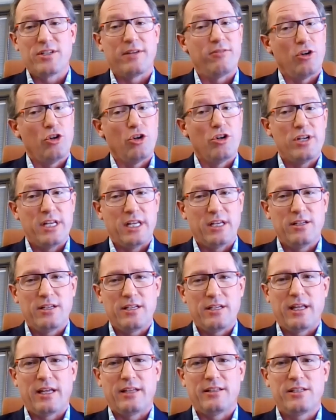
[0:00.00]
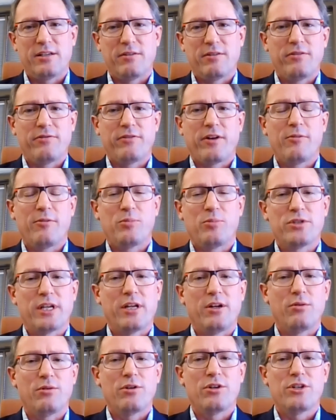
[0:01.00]
they've earned into that seventy-five
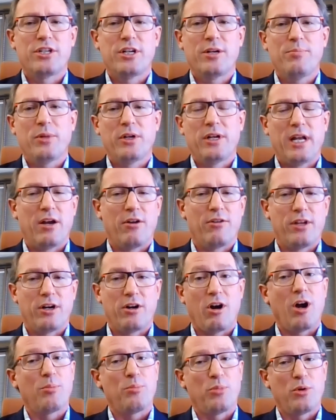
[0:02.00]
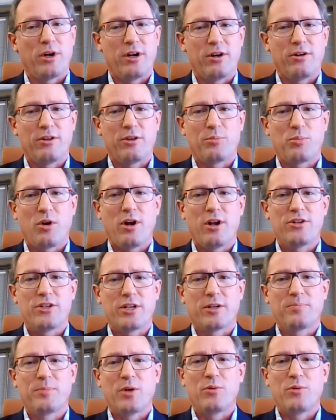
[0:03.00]
percent ownership, and now they're operator of the project.